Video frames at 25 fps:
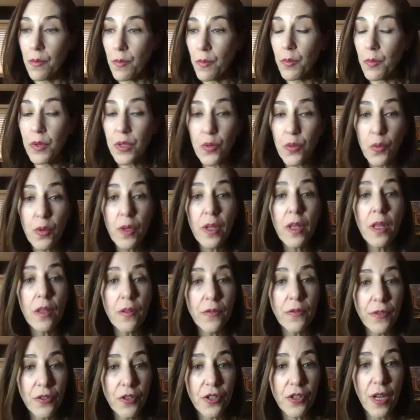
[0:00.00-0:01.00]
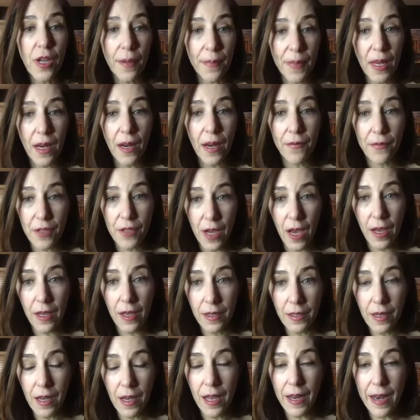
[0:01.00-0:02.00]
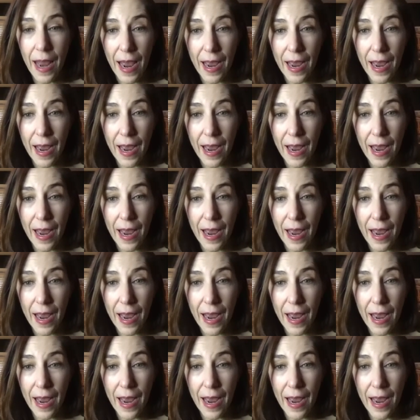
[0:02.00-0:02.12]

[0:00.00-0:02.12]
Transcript: was really the first time that I've done an